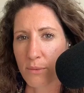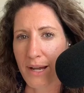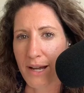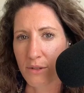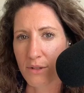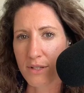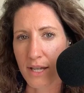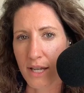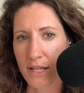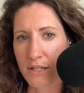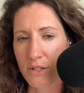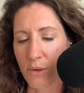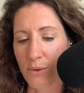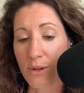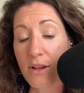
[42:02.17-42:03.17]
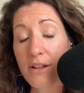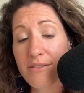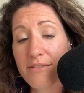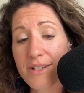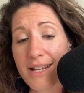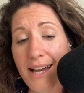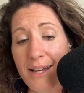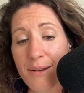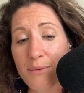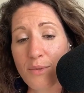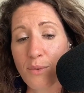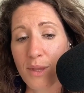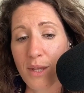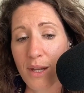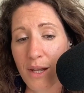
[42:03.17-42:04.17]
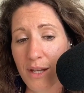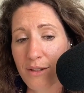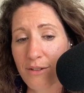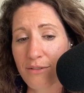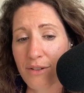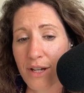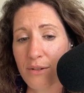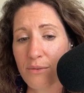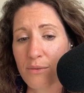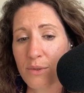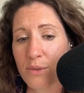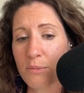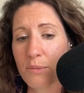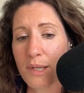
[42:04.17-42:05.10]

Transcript: outside. So a lot of times with an undefined root,